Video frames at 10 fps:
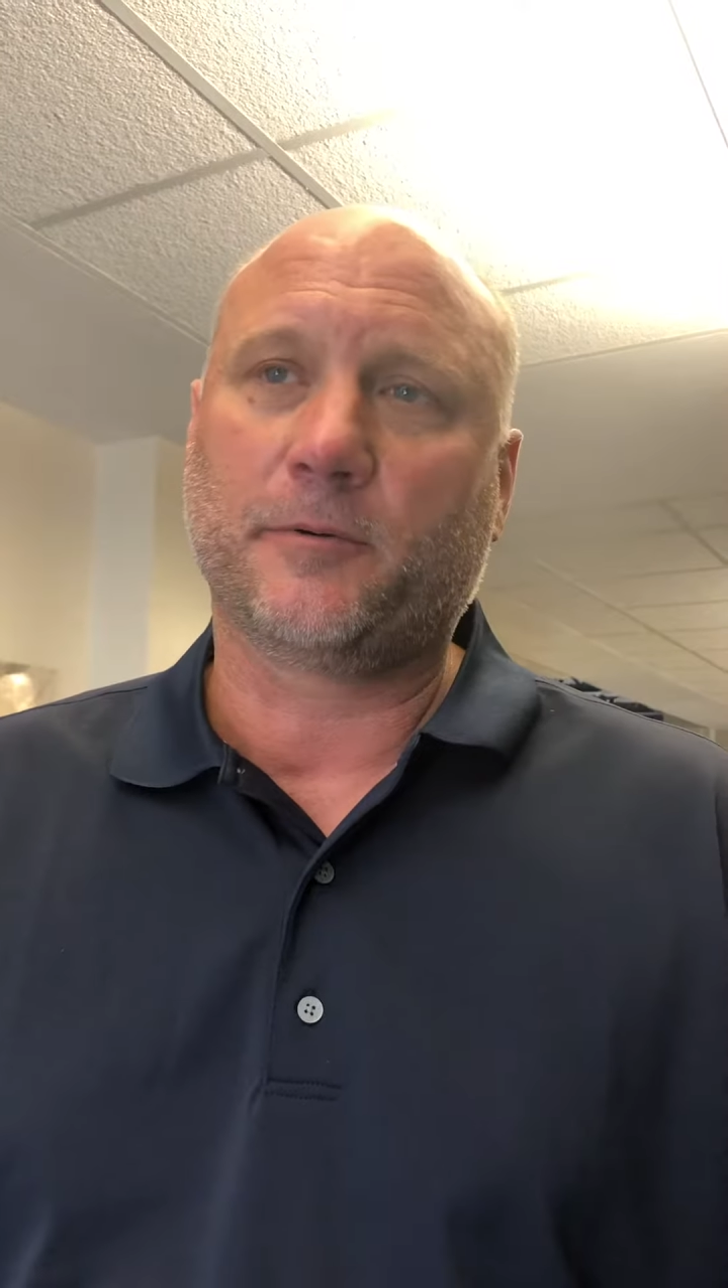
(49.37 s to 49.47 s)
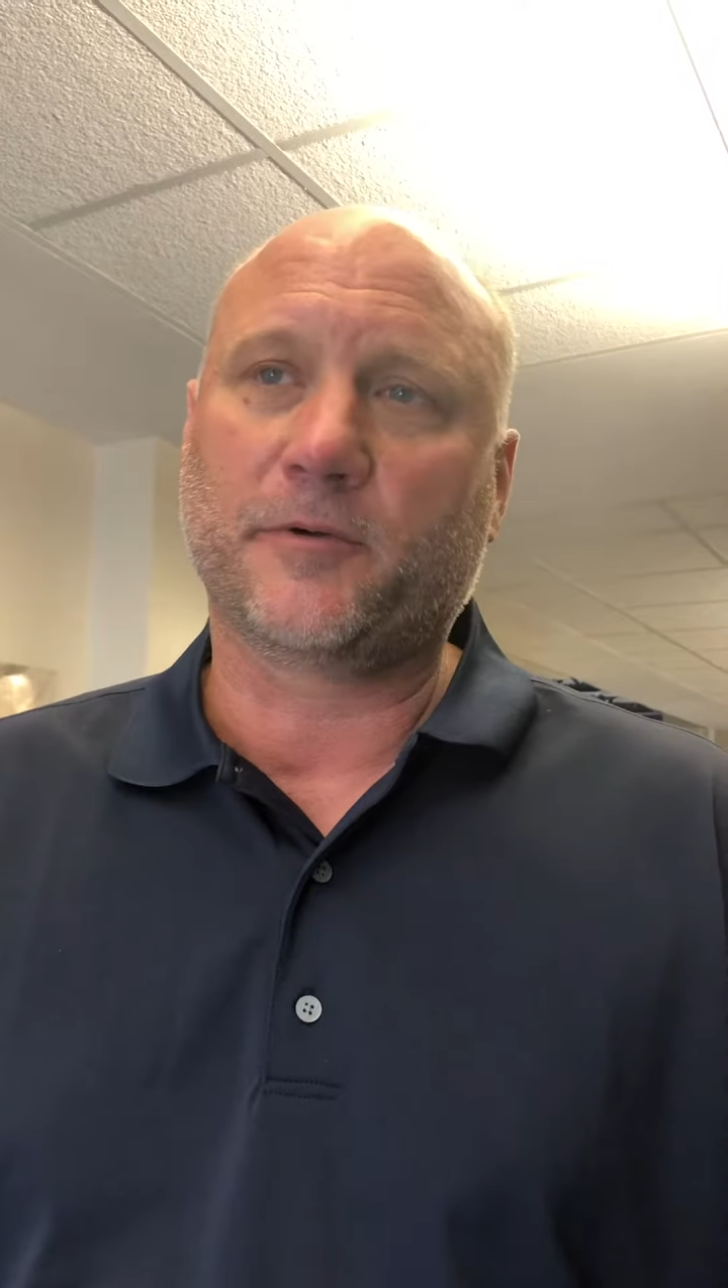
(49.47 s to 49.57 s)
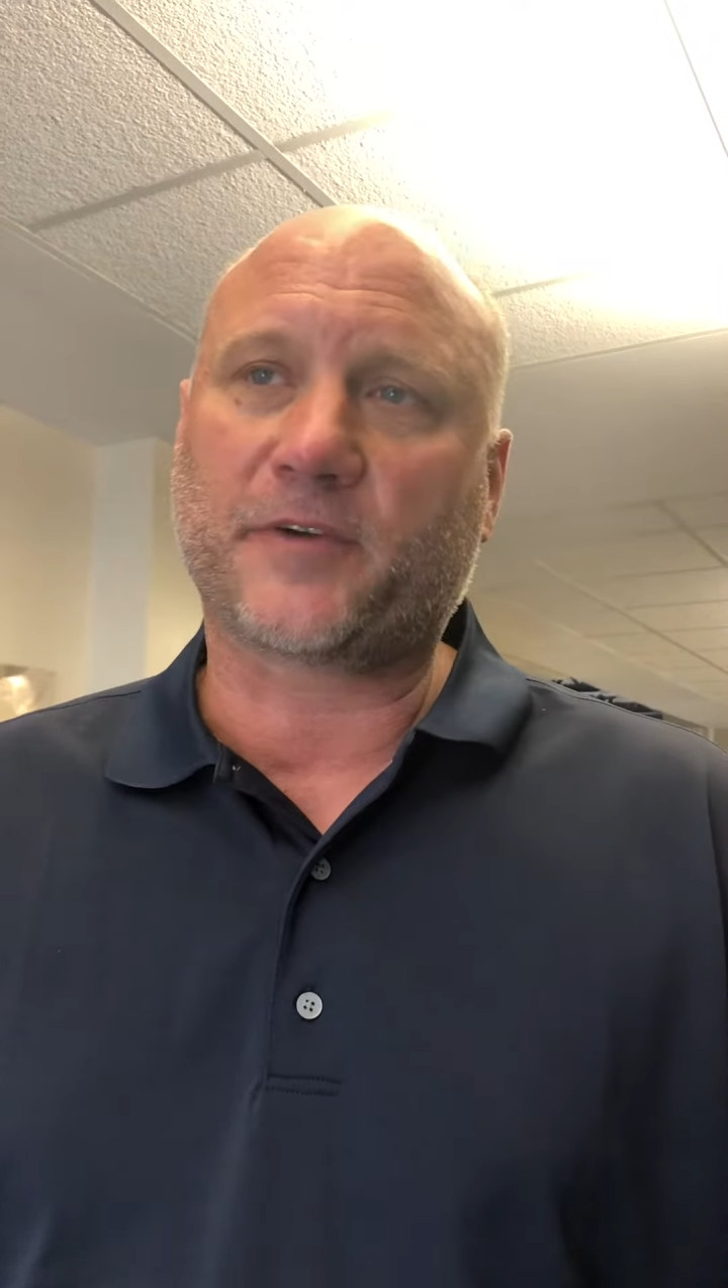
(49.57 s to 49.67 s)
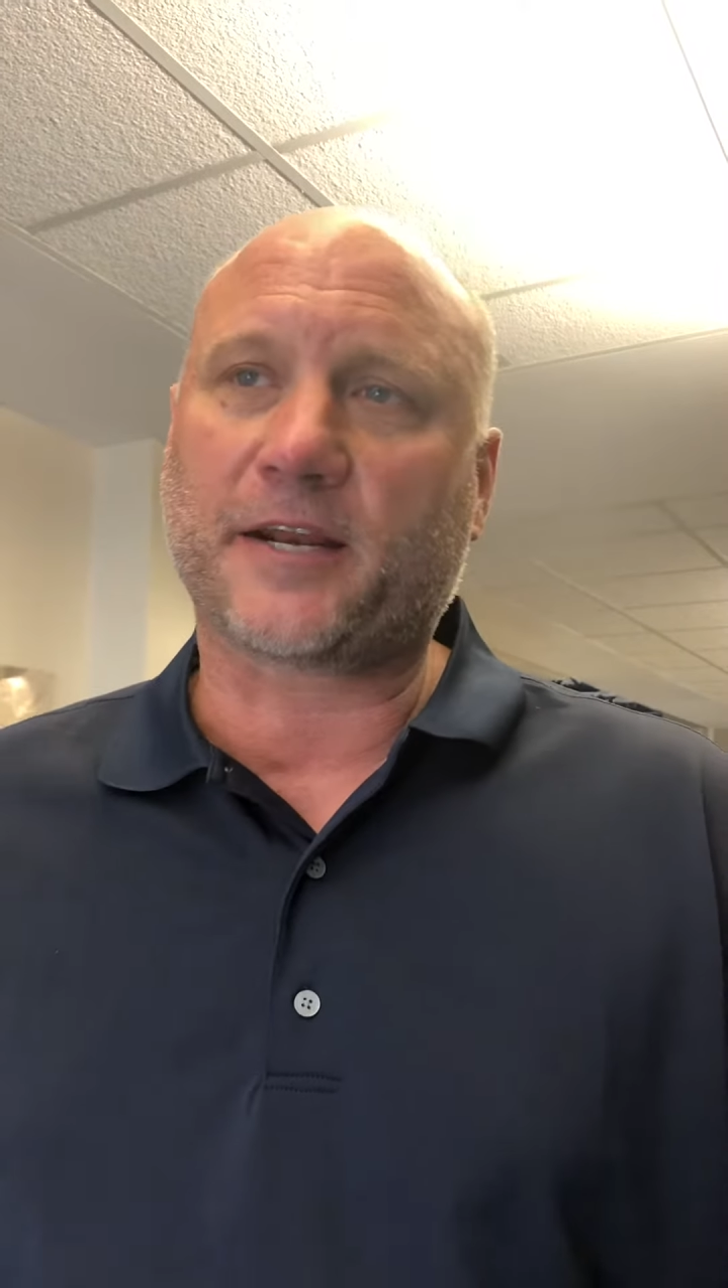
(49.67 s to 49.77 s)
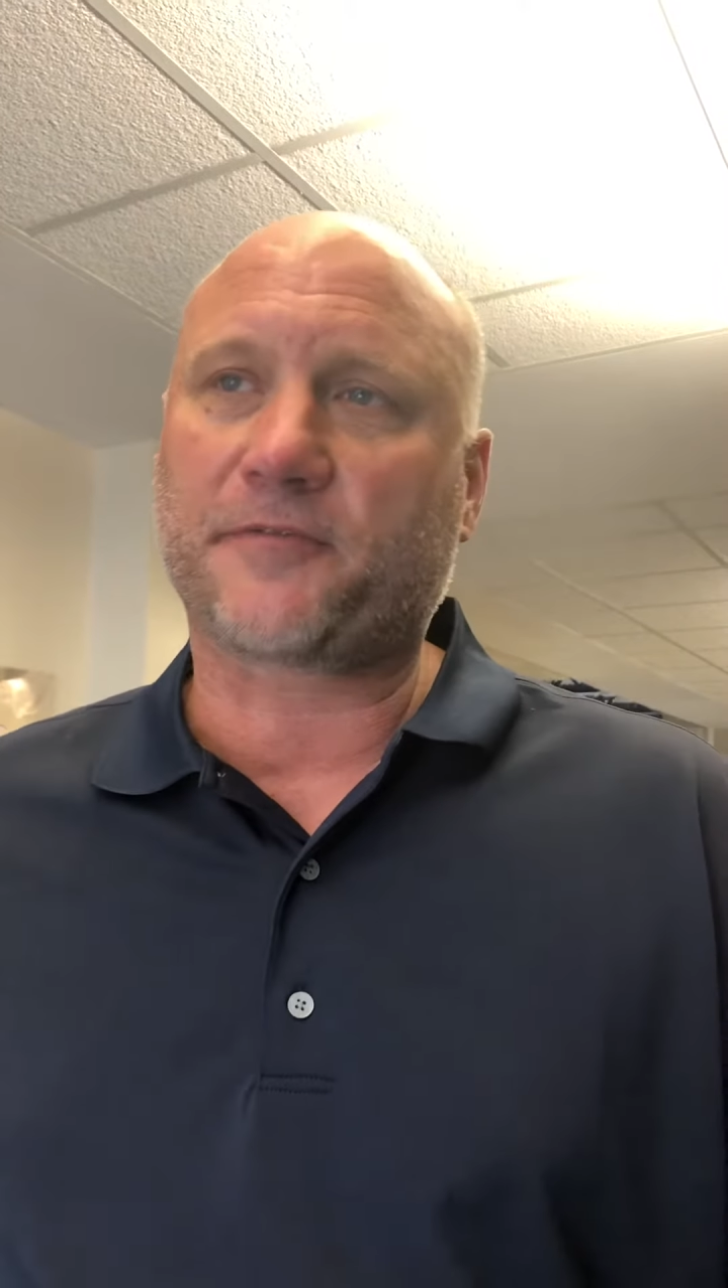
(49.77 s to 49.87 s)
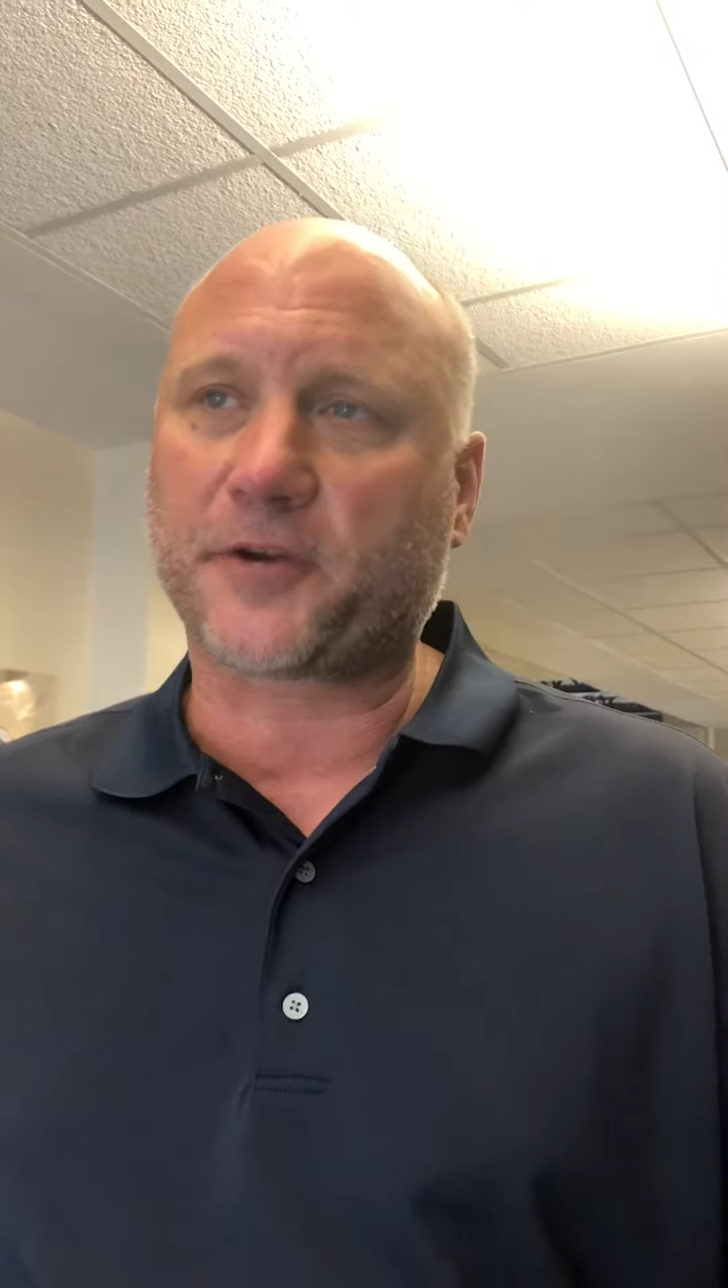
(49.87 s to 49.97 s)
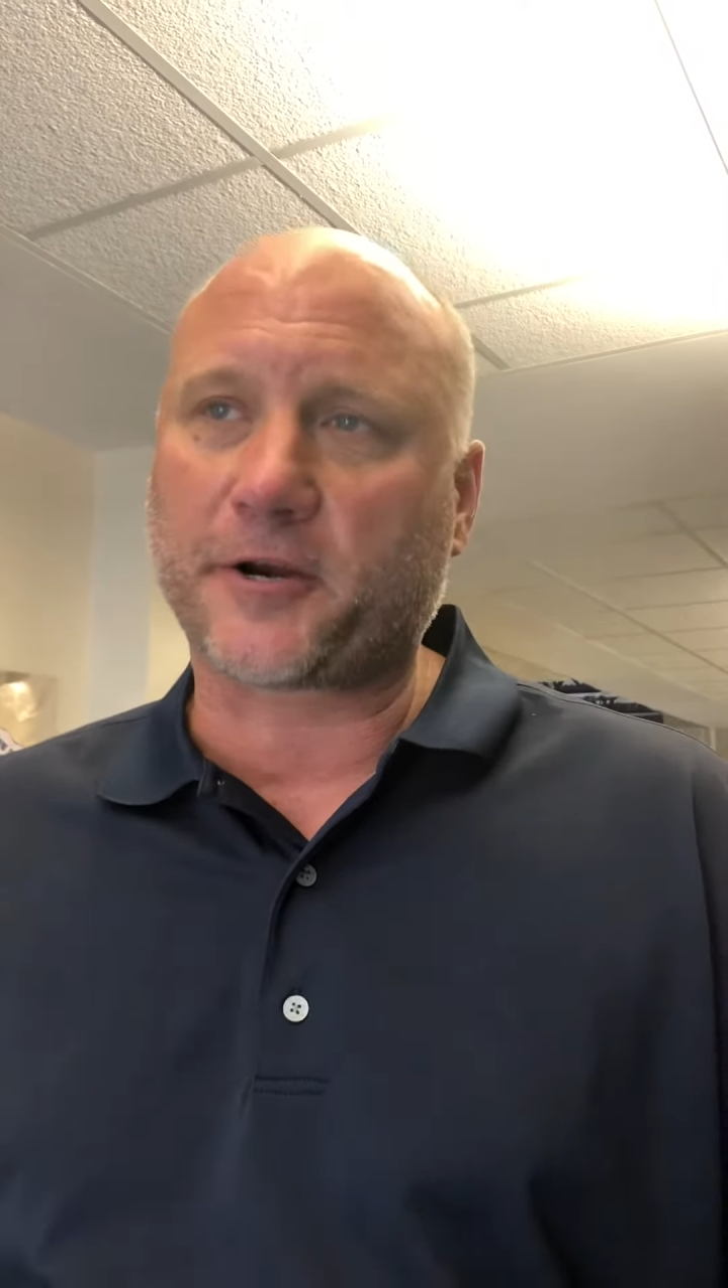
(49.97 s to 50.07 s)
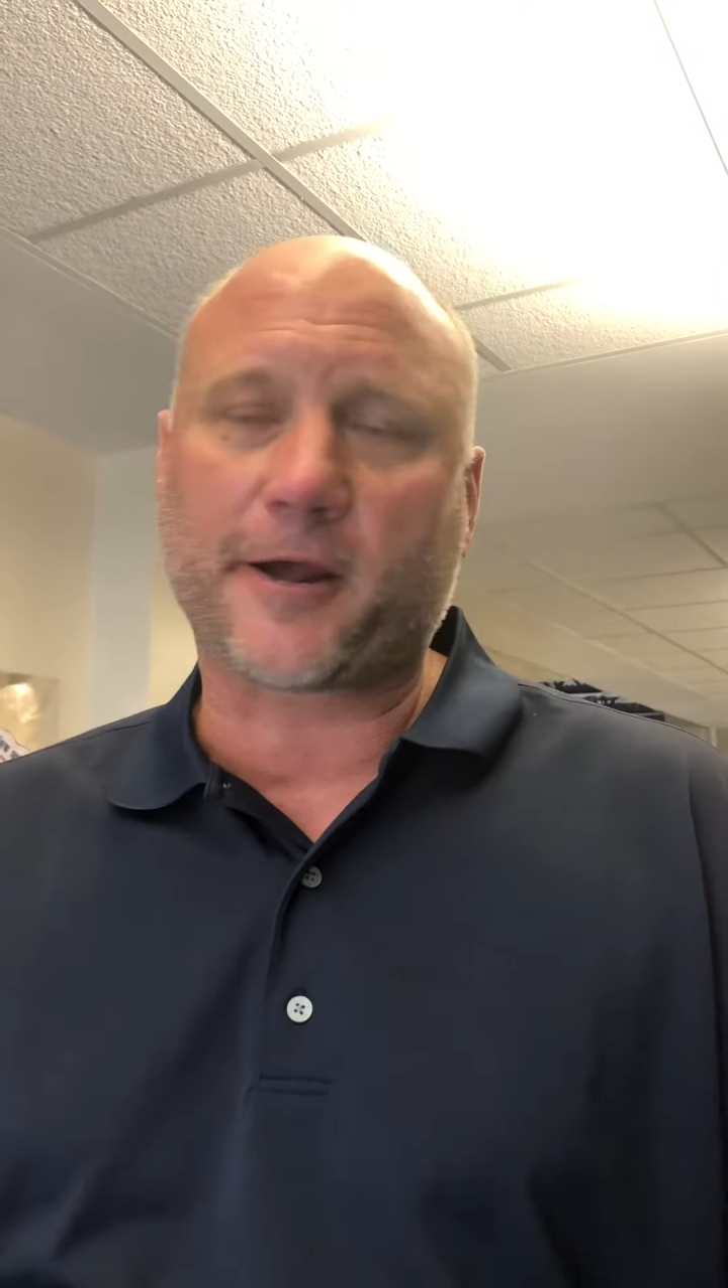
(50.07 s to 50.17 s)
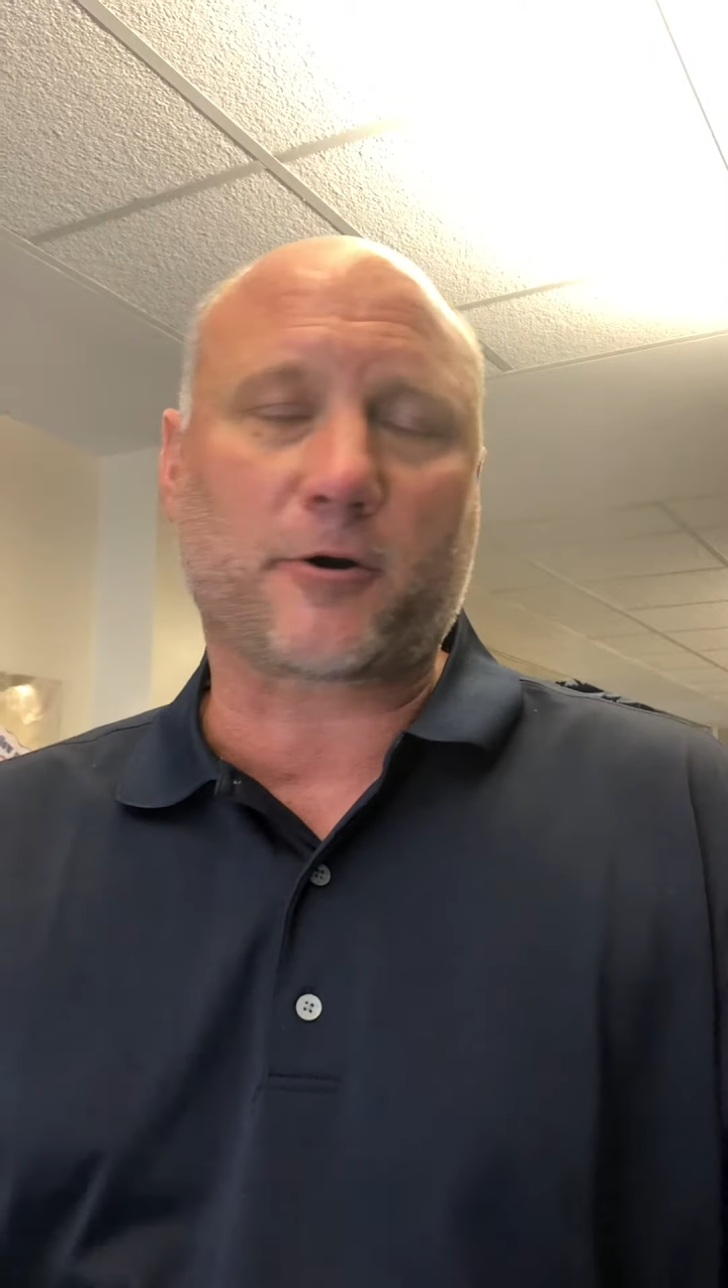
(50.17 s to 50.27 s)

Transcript: We've got to figure out